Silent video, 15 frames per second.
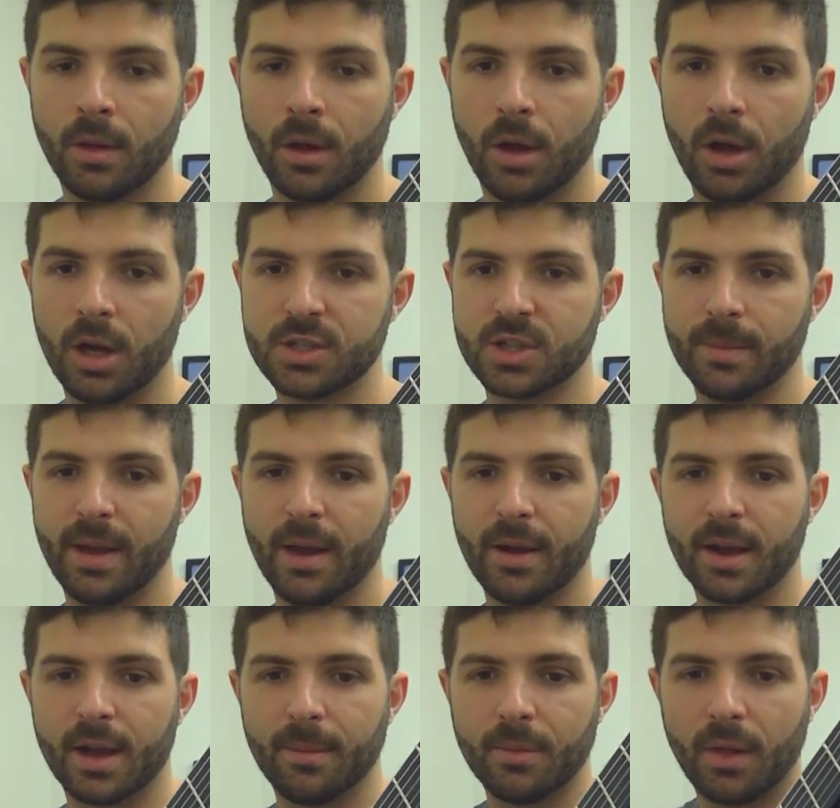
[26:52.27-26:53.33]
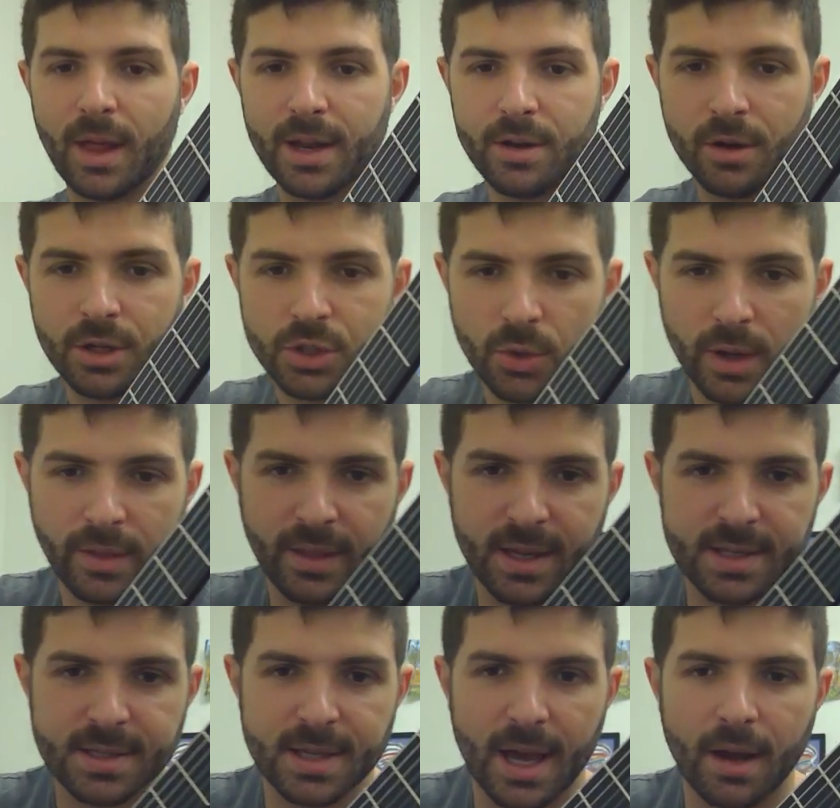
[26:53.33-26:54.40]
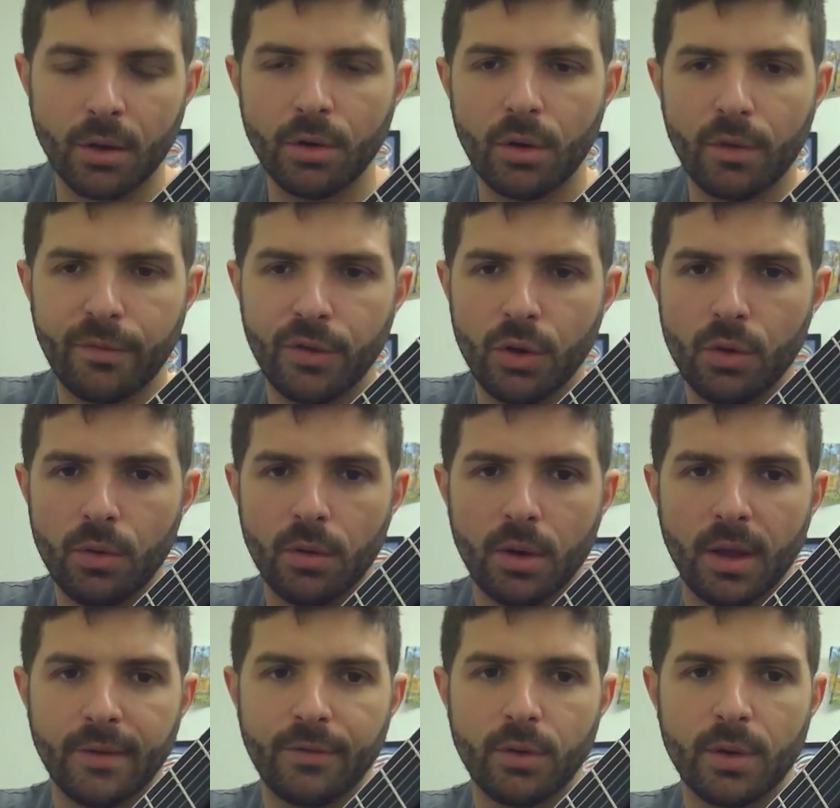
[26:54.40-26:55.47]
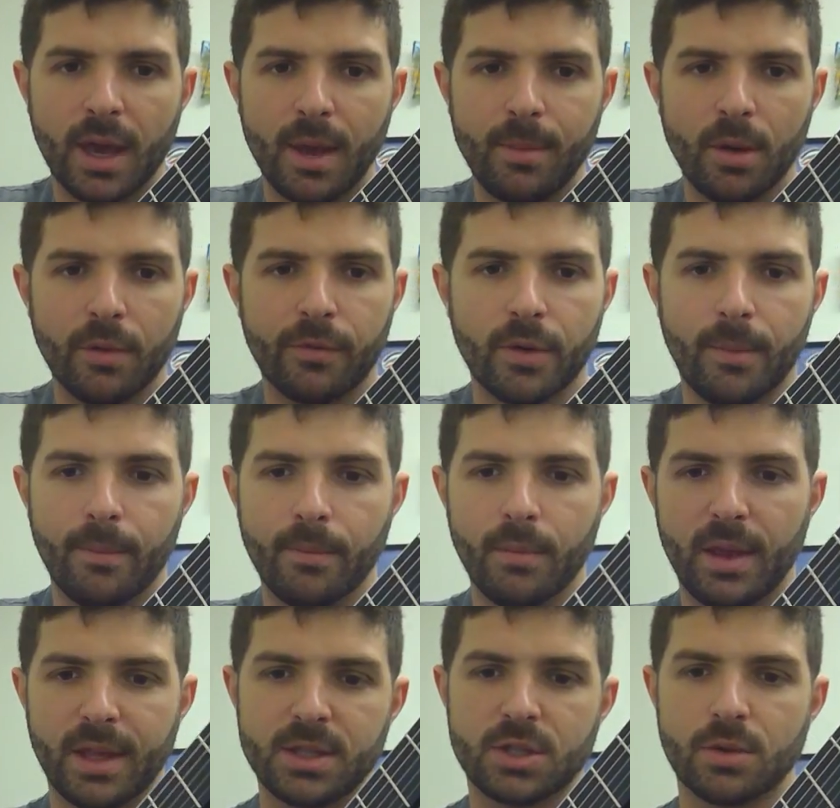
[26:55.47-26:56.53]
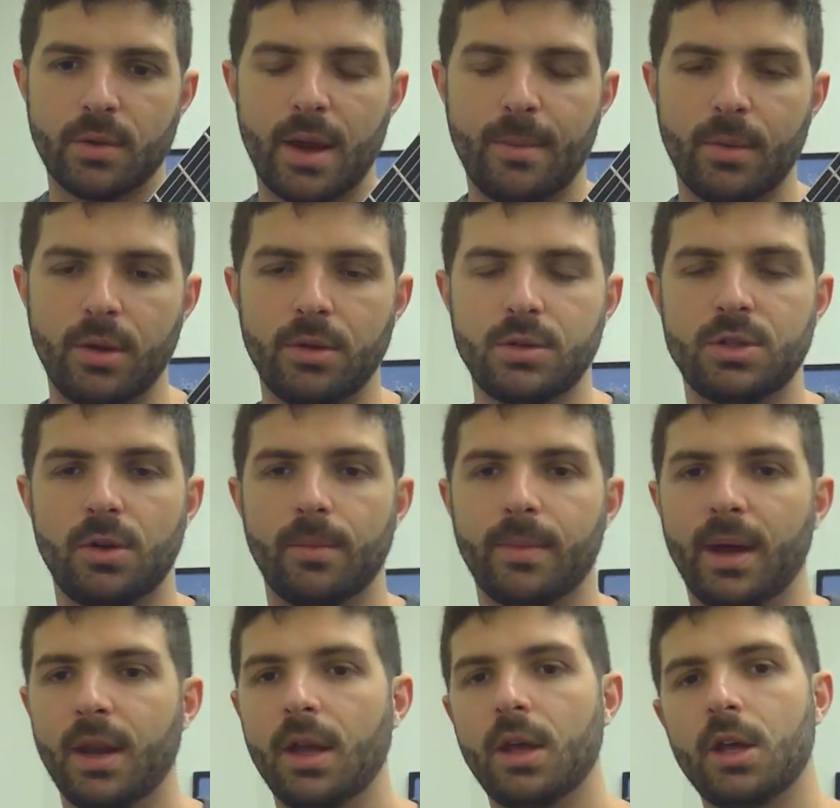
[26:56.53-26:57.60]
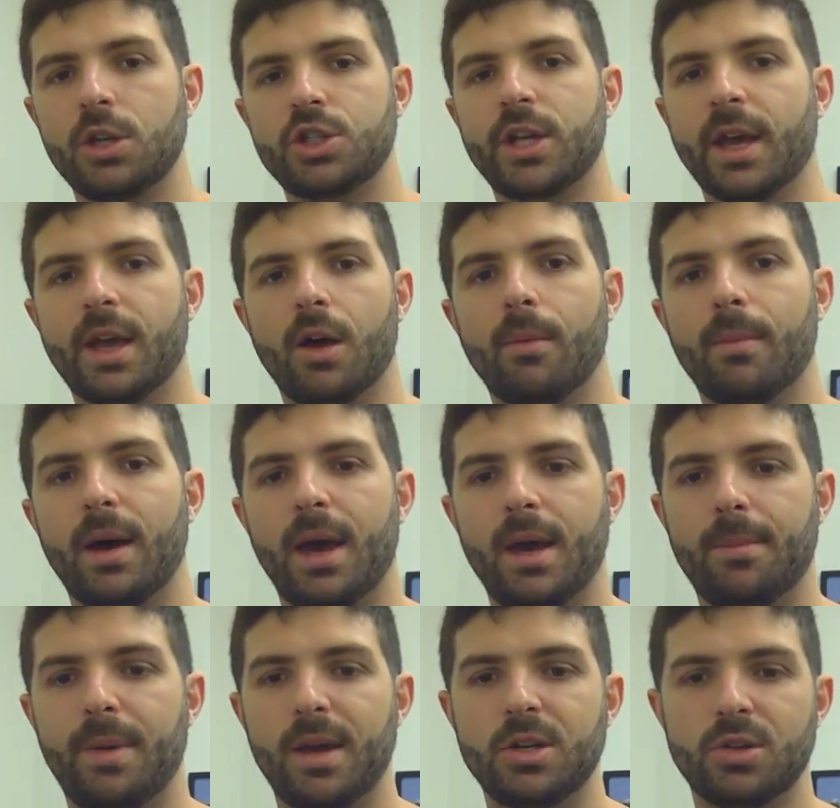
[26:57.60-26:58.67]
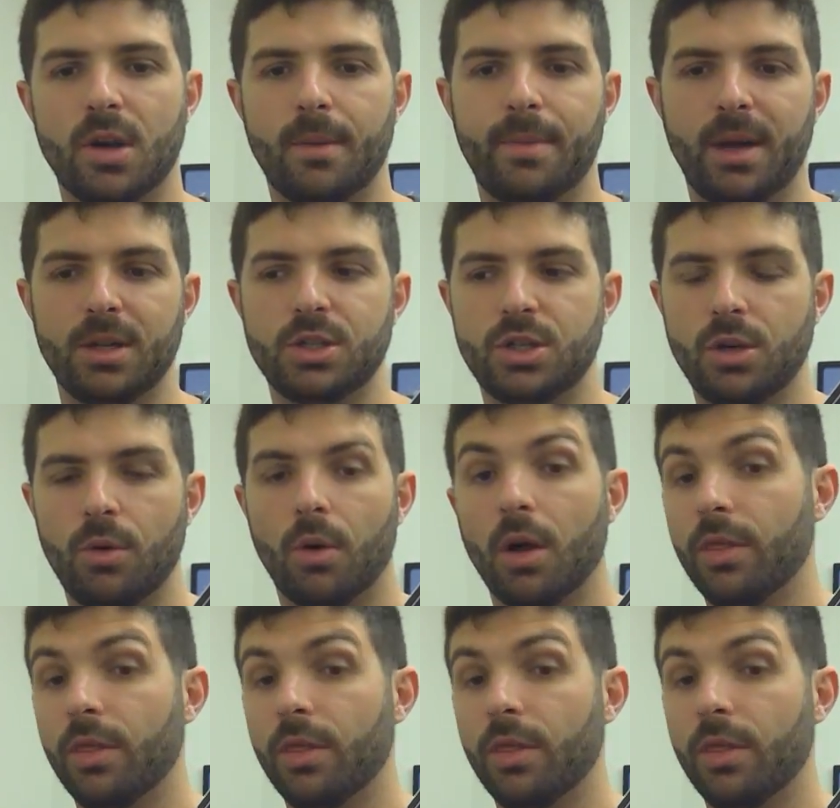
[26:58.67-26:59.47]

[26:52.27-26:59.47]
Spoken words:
Awesome, Eric. I'm glad you're enjoying this. I don't know if you came here from Instagram or YouTube, but check out my Patreon page too.